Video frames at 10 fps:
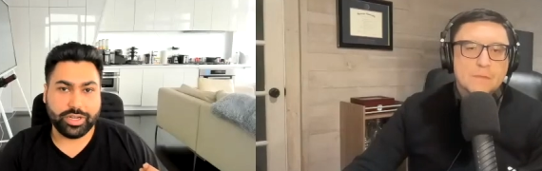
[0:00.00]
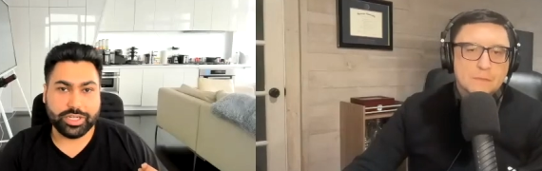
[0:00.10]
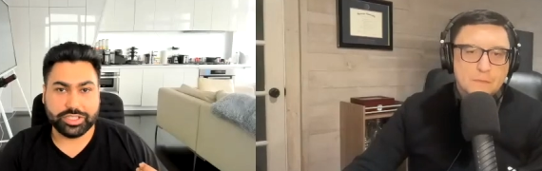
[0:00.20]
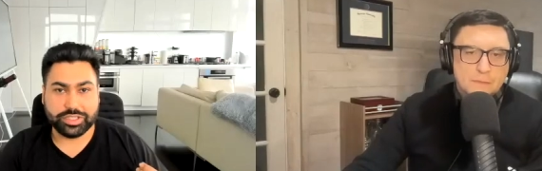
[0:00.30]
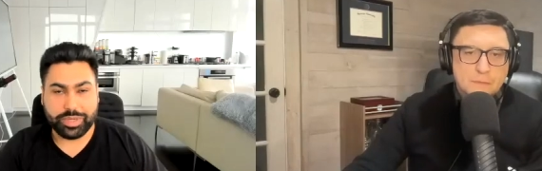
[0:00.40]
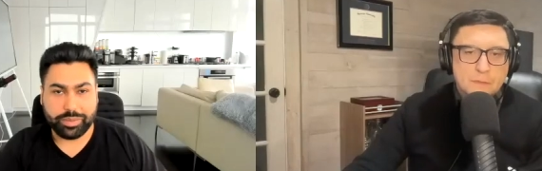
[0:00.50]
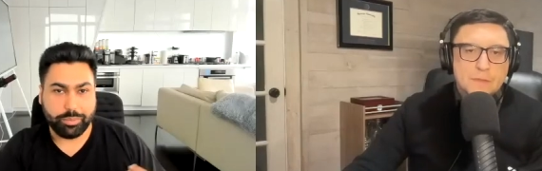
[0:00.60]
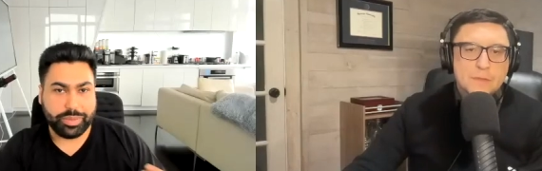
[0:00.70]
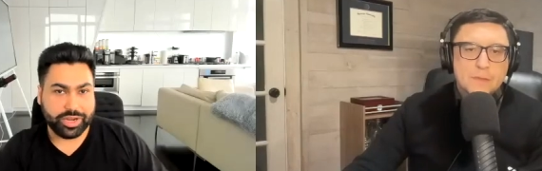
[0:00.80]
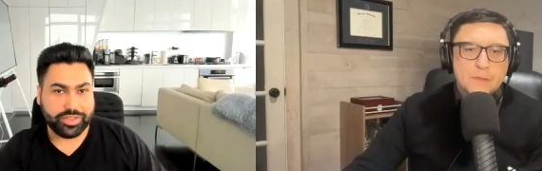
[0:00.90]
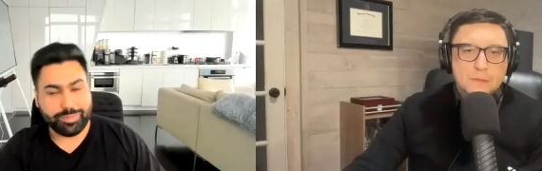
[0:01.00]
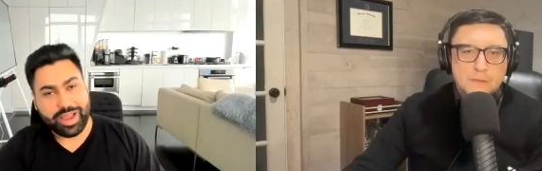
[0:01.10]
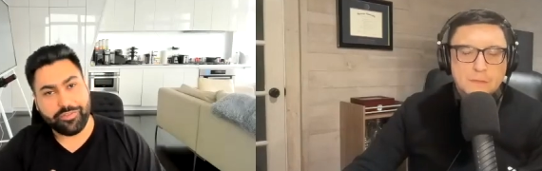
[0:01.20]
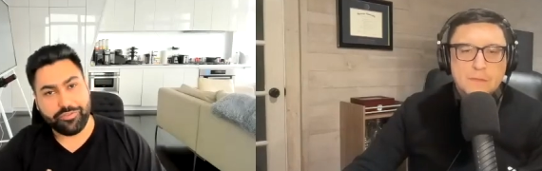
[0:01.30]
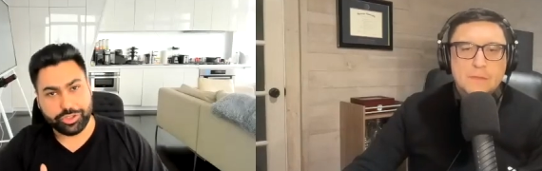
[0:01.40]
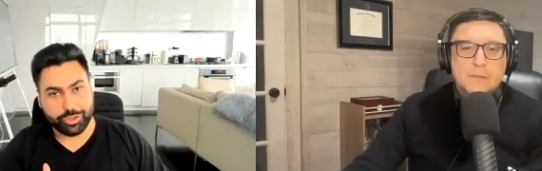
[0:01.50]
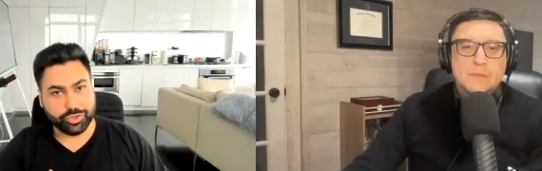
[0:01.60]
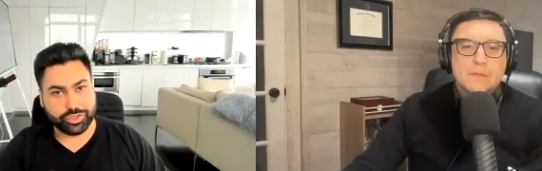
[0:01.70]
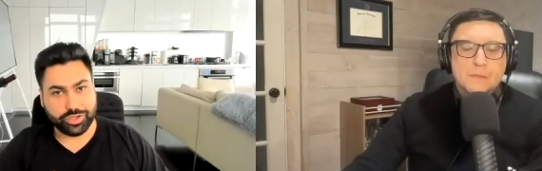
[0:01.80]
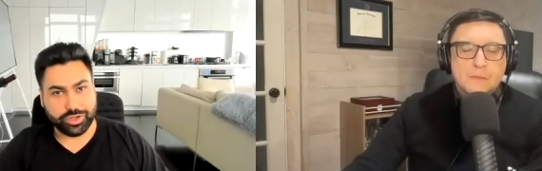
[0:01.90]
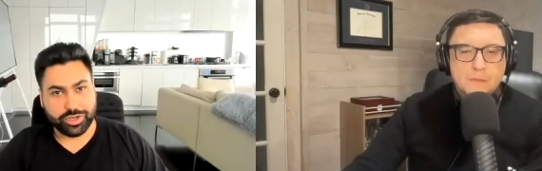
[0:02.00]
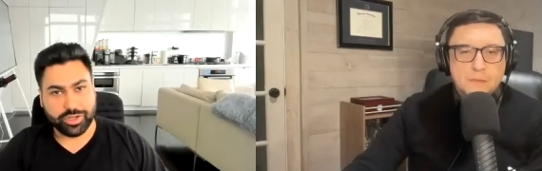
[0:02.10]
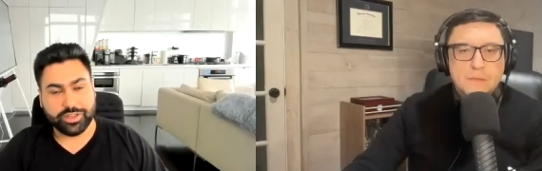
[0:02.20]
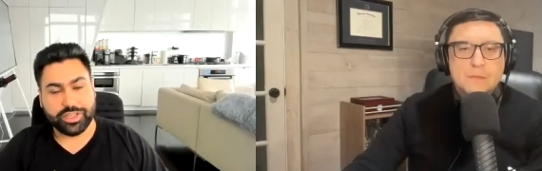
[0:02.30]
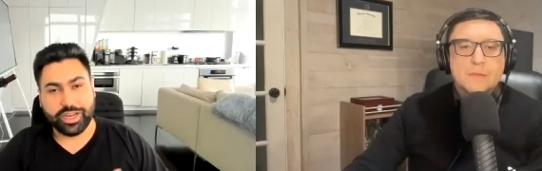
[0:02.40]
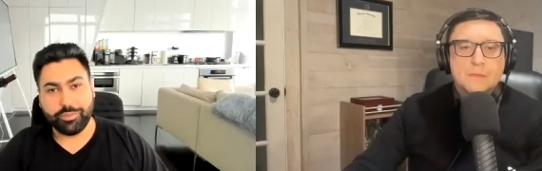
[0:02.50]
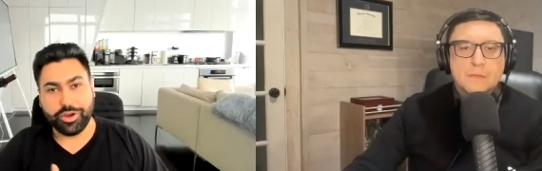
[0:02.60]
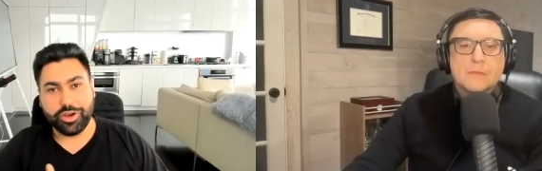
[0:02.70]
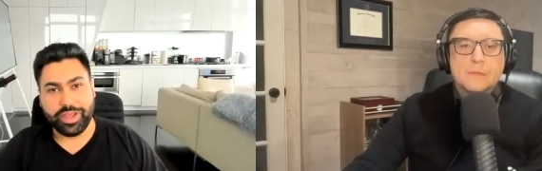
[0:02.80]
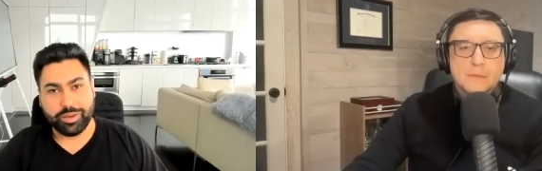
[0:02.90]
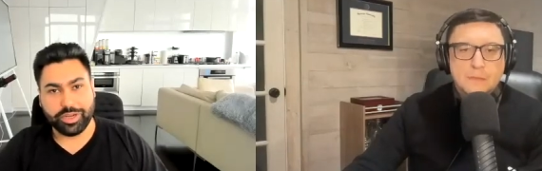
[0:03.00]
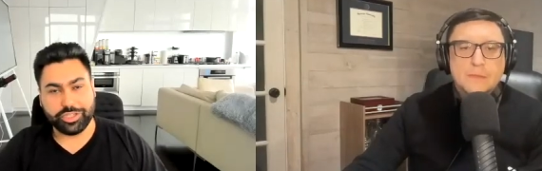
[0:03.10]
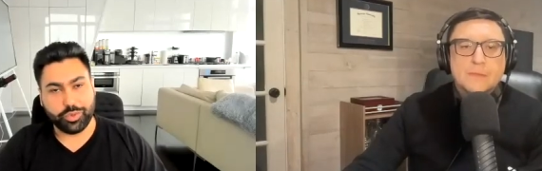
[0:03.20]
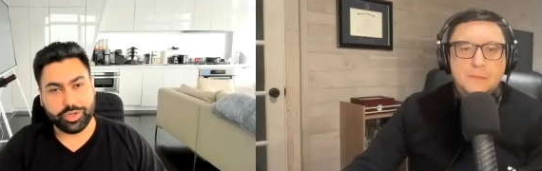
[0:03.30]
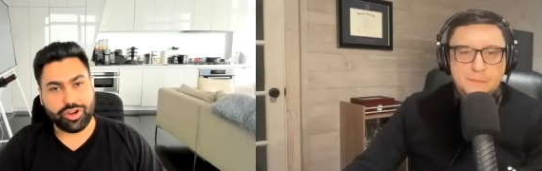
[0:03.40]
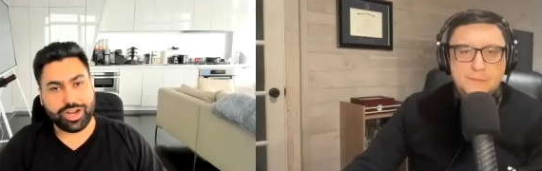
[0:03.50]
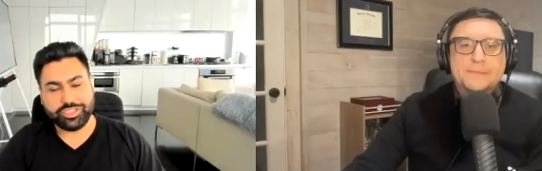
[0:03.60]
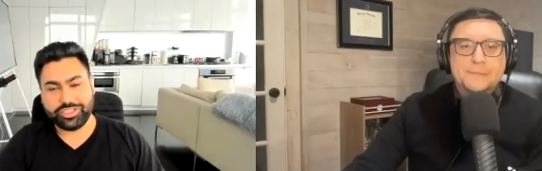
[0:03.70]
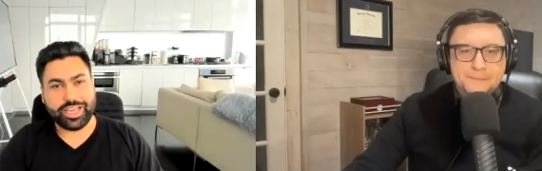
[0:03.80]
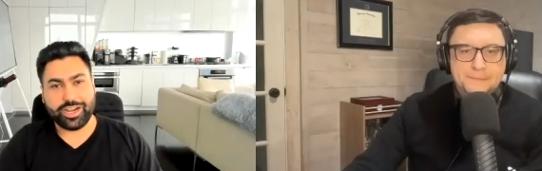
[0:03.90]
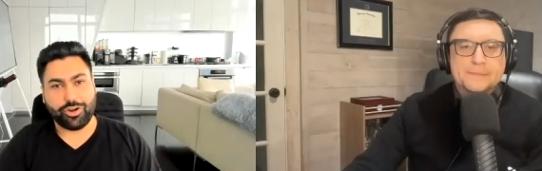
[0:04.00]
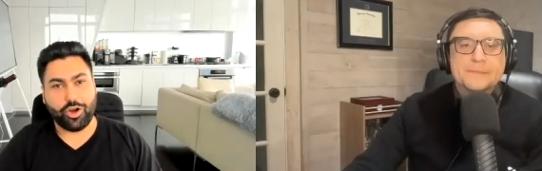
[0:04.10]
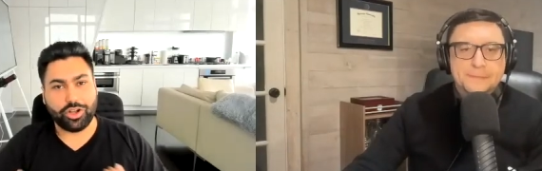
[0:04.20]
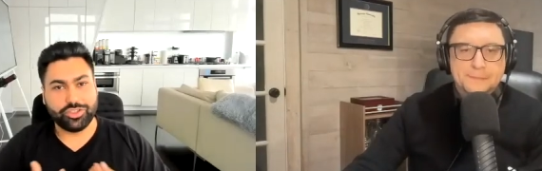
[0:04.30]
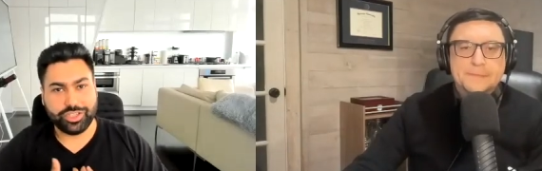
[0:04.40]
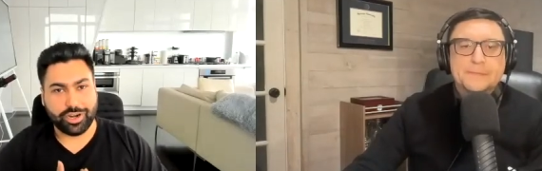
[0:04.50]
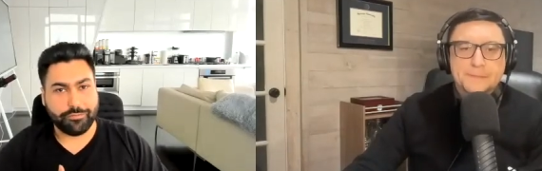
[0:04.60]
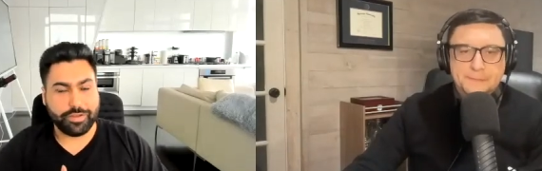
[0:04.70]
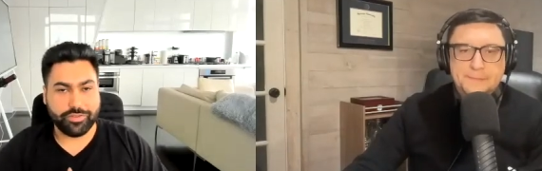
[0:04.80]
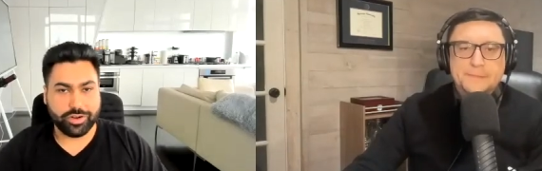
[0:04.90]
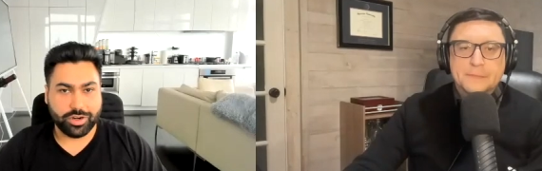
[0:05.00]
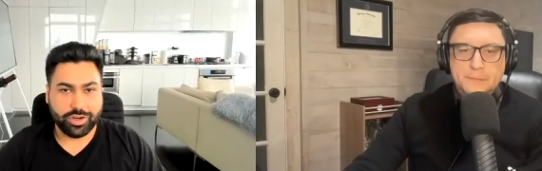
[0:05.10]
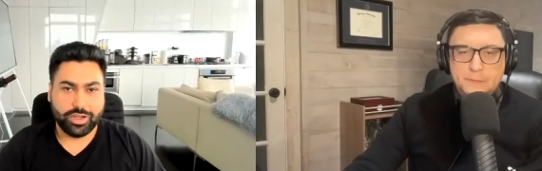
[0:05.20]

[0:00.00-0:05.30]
Speaker 1: is a bit bigger than my average loser, then I'm going to make money. So we're trying to just get our odds in our favor.